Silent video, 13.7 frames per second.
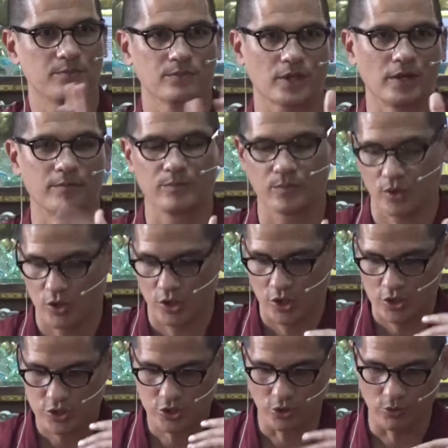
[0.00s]
Okay.
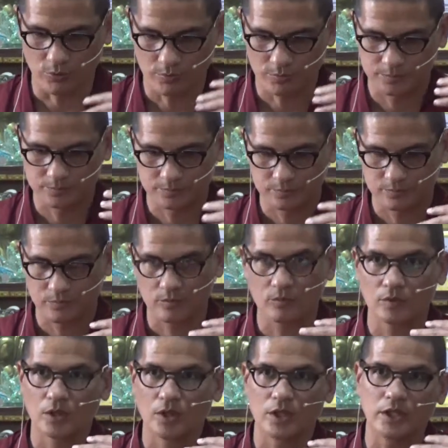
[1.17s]
So
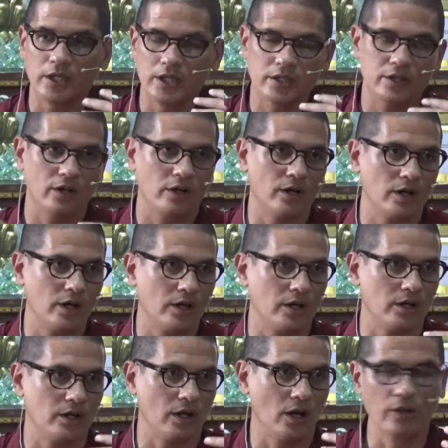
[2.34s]
in
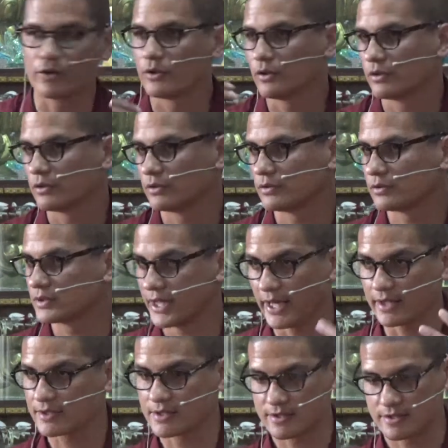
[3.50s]
other
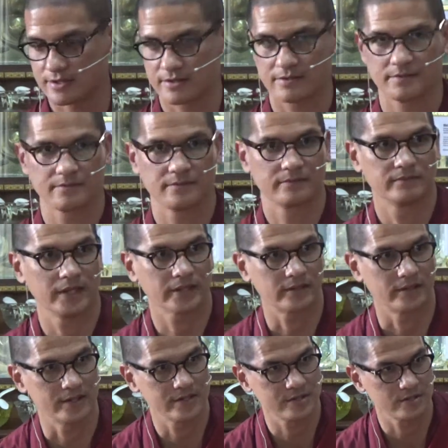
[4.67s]
texts like
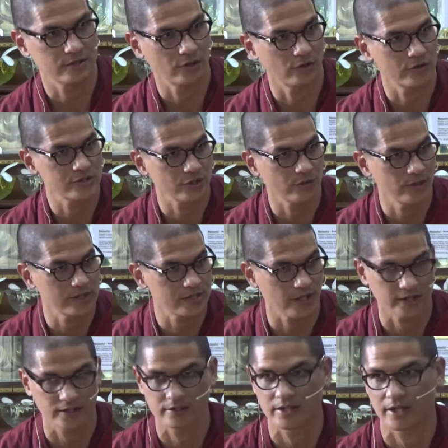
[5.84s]
this, you know, there's a great
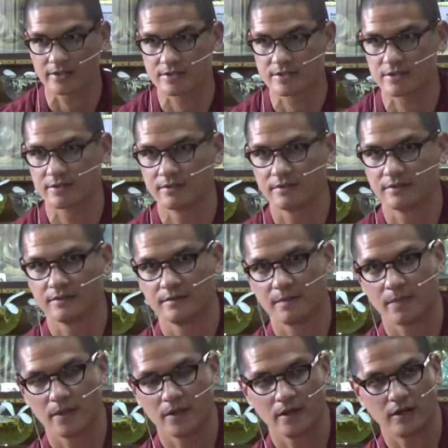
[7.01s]
Sakya text
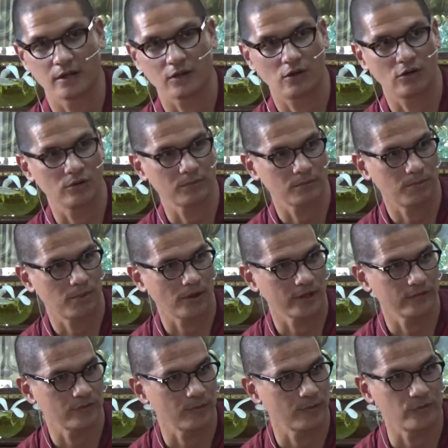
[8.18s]
called
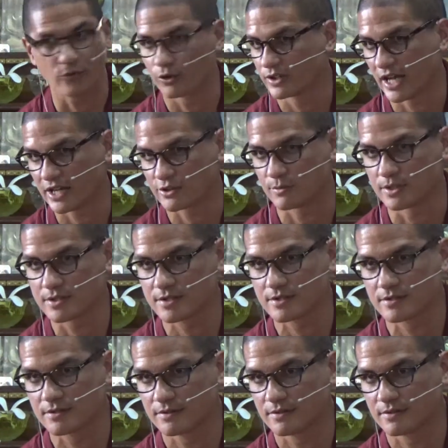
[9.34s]
Parting from the Four Attachments.